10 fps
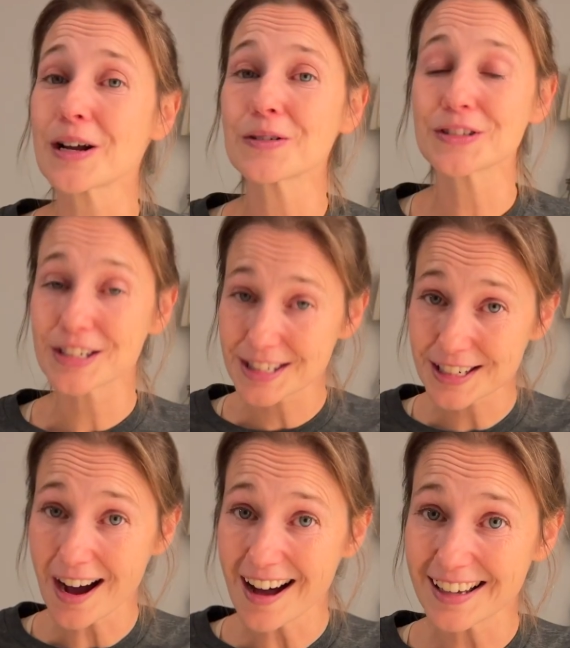out to
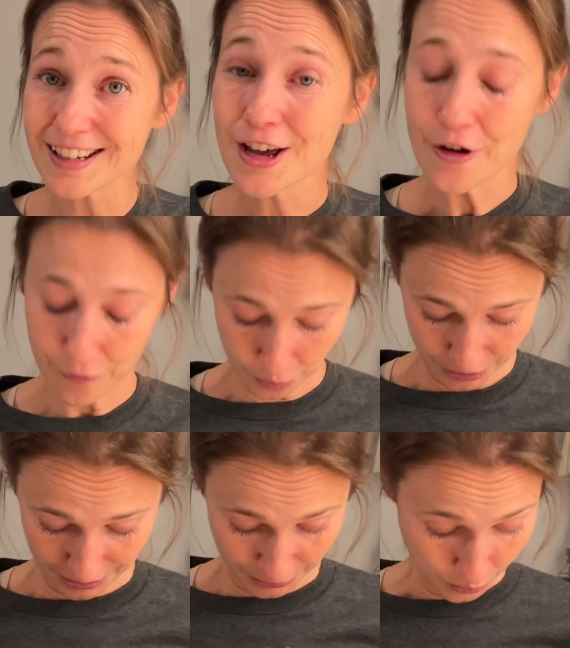Scott for
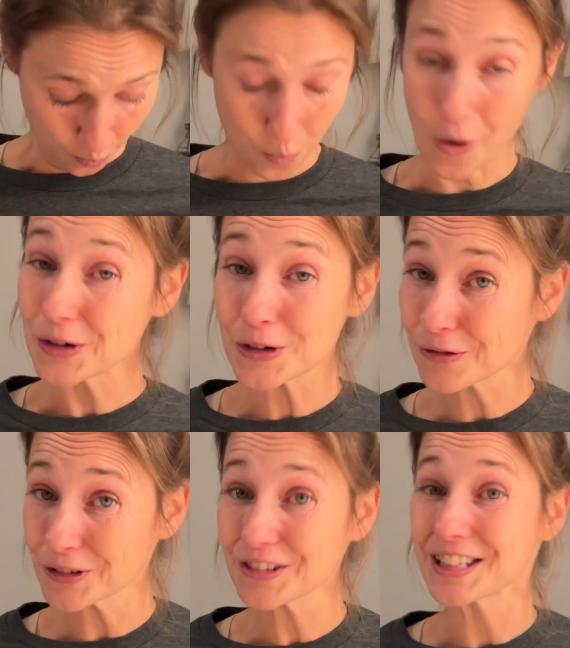this
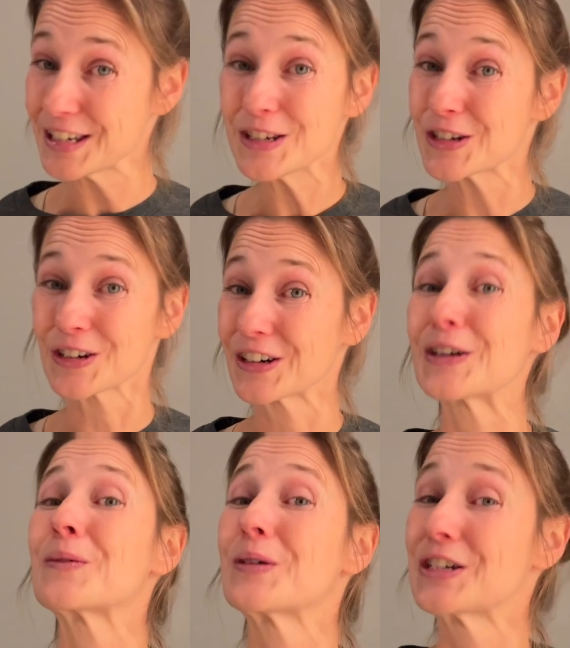wonderful
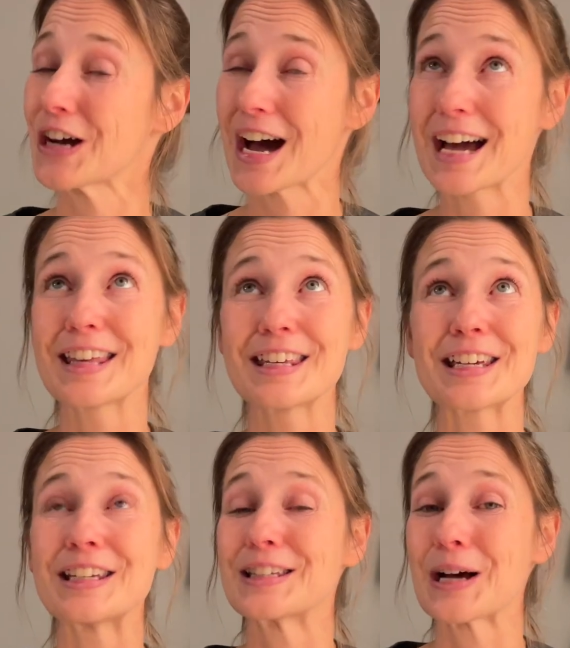t-shirt, which I think
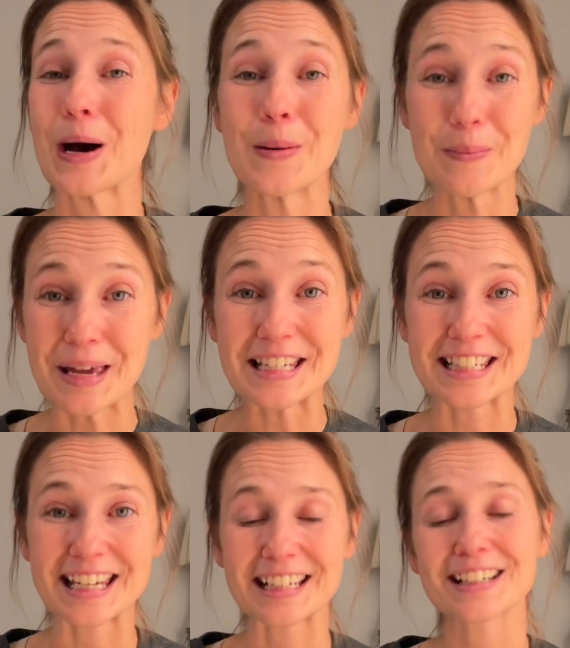is
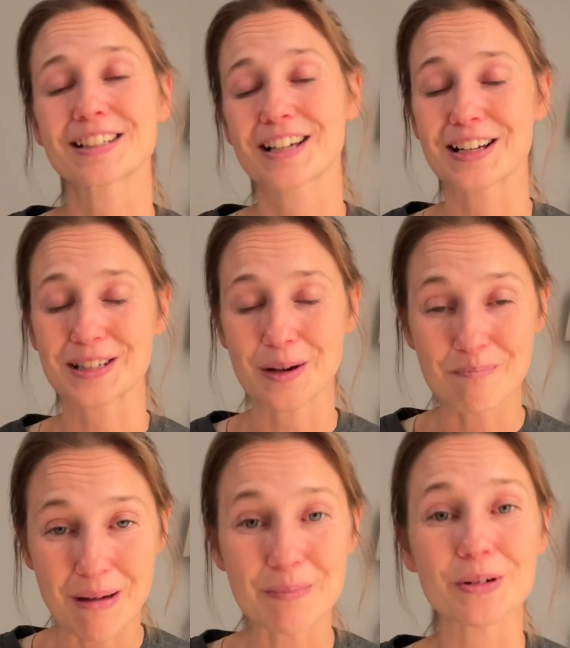amazing. Scott's a
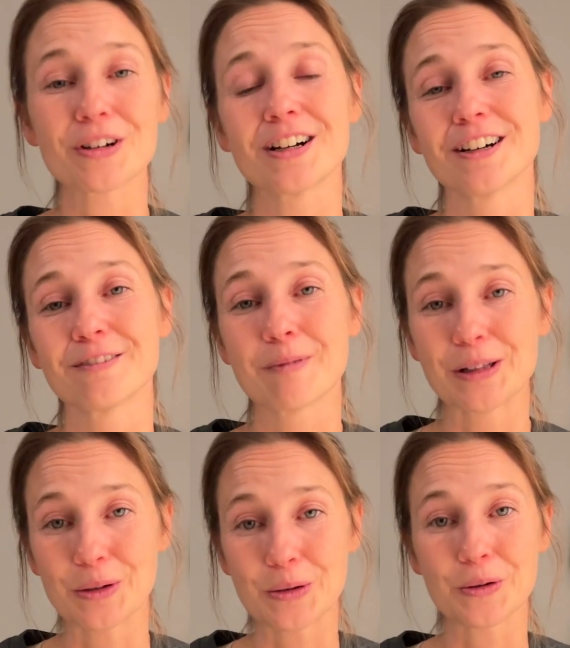member of my
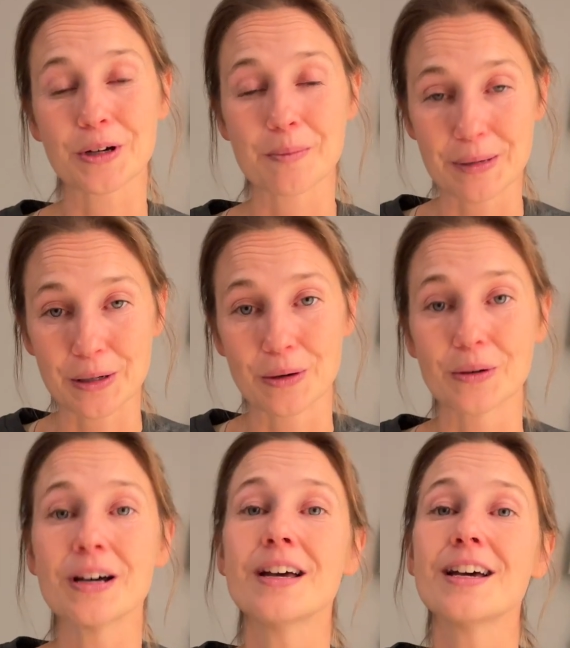local
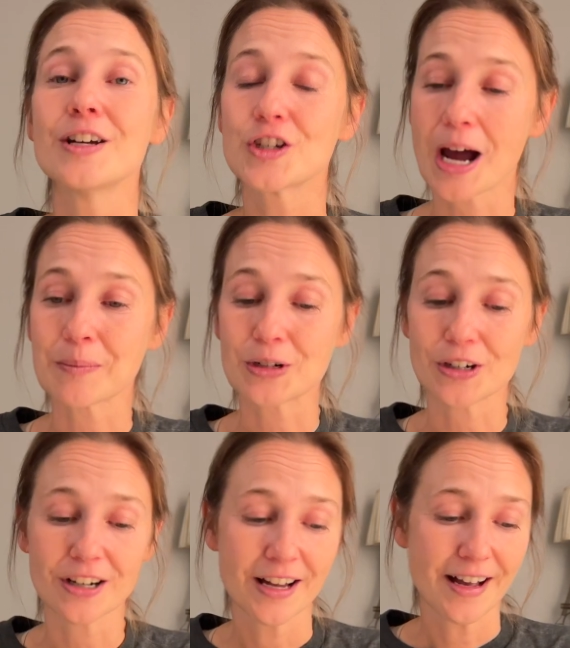Camino
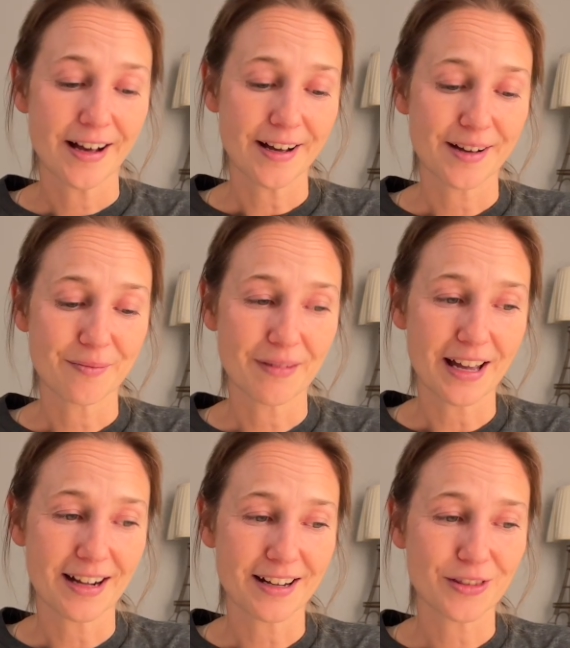chapter.
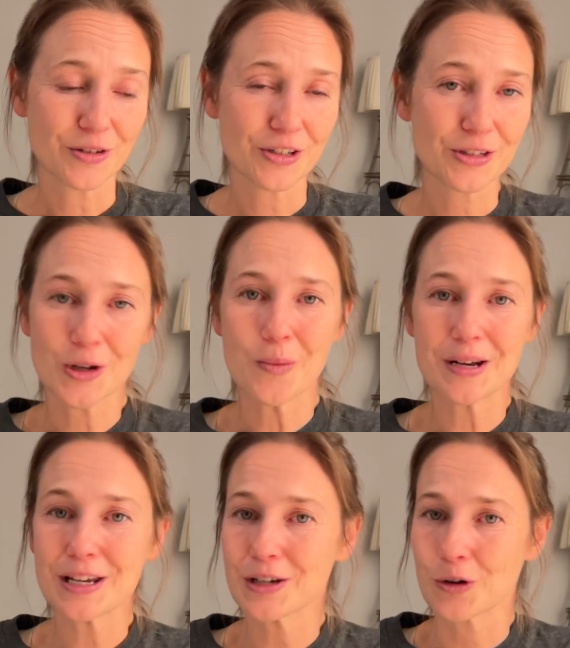And there are just so
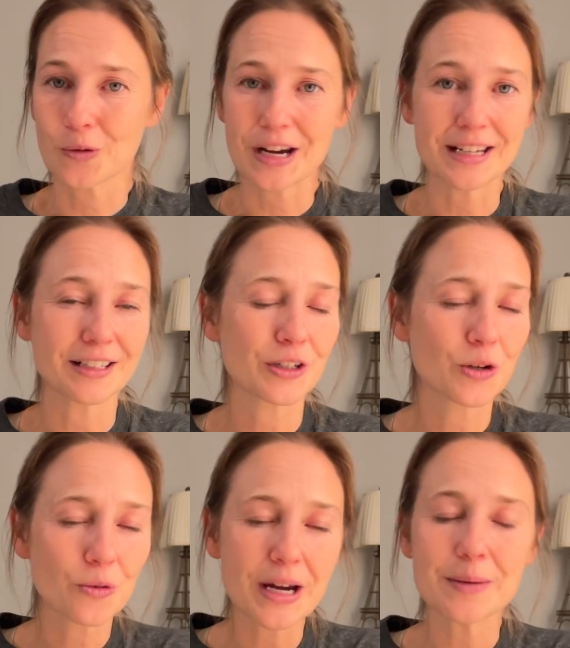many
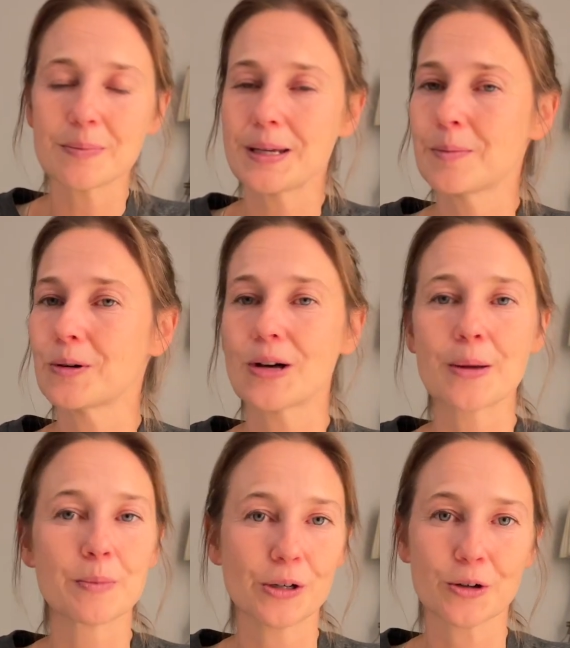great people
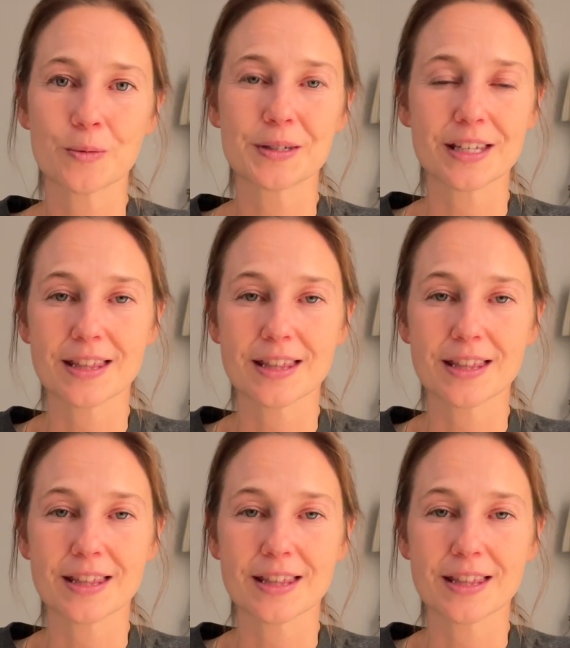and pilgrims in